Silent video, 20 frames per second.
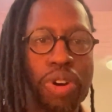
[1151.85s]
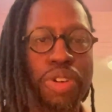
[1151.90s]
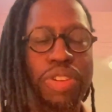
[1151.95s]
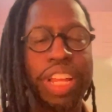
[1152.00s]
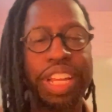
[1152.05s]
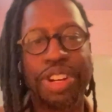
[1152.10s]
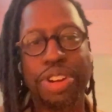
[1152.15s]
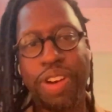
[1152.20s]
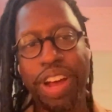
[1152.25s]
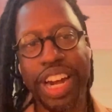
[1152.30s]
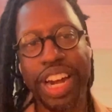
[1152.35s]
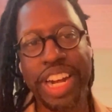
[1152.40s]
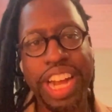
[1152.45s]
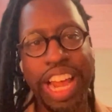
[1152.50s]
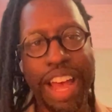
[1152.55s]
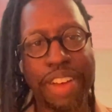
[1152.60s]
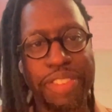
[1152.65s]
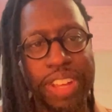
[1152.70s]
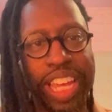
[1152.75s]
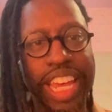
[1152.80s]
I know how to
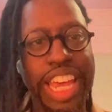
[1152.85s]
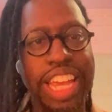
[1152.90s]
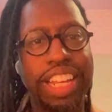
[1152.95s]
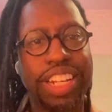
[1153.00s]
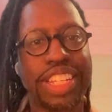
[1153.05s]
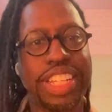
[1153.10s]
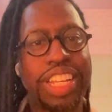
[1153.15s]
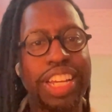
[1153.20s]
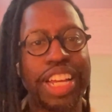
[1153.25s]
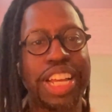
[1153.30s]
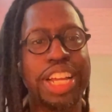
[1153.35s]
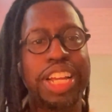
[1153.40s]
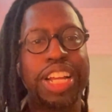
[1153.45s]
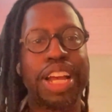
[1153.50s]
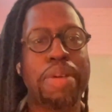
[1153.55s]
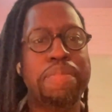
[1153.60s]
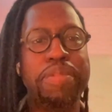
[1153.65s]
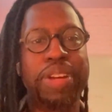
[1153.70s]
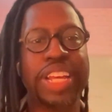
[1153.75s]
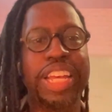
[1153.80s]
navigate the
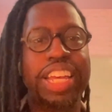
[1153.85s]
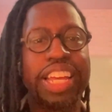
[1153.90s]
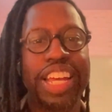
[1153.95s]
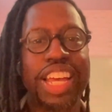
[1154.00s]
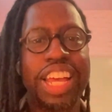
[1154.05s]
company.